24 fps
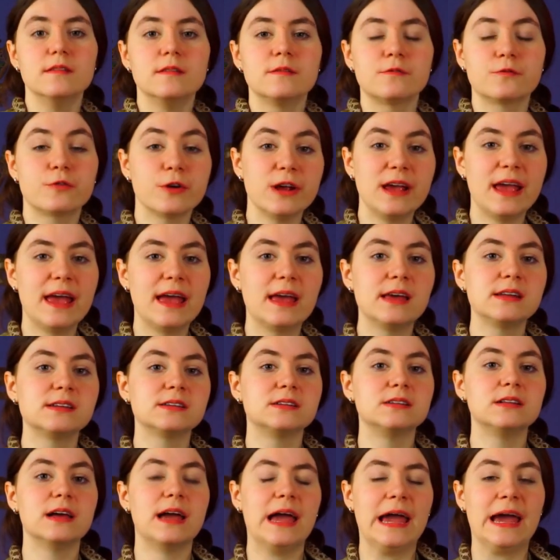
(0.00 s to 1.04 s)

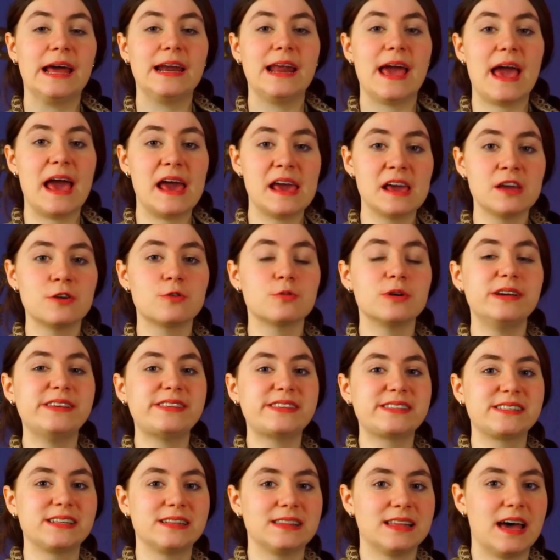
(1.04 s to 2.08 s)
free-handle an angry
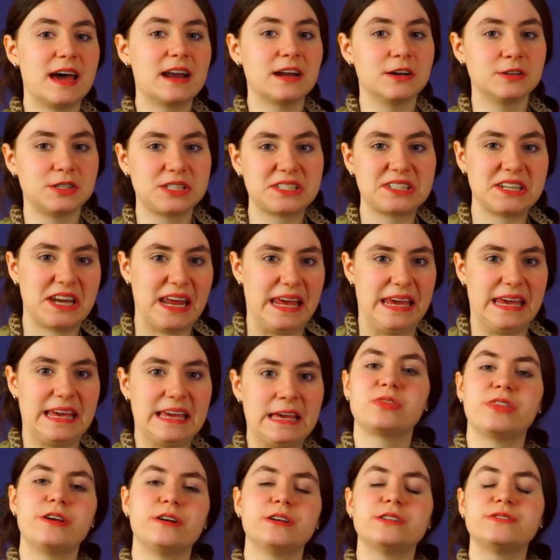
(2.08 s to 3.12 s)
stiletto
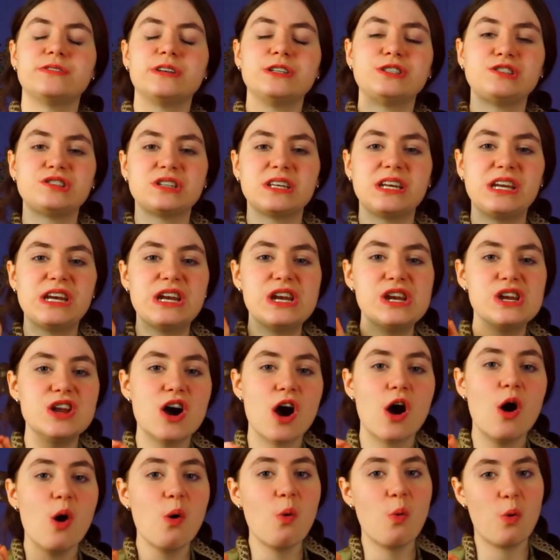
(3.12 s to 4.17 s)
snake, there's virtually
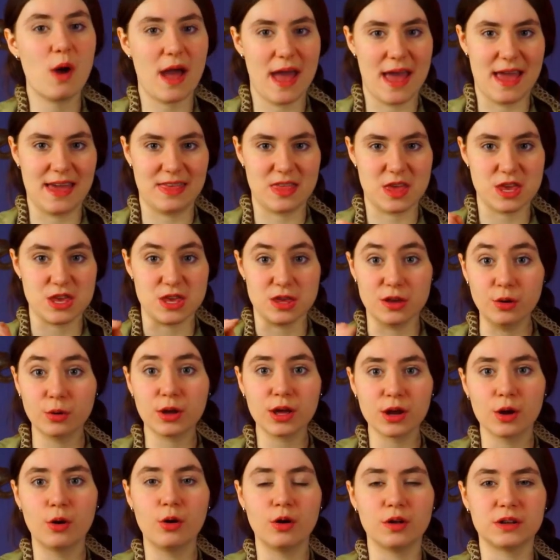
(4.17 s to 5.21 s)
no way that you
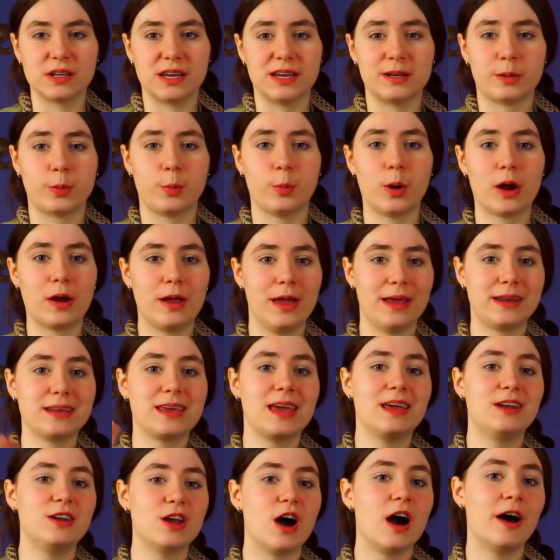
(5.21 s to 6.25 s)
can hold it where it
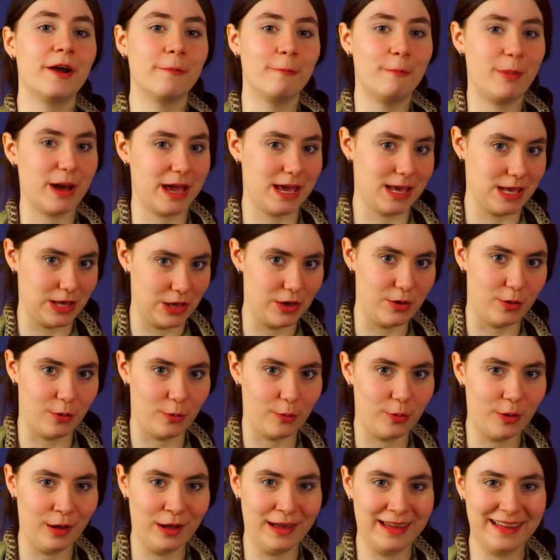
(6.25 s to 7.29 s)
cannot bite you.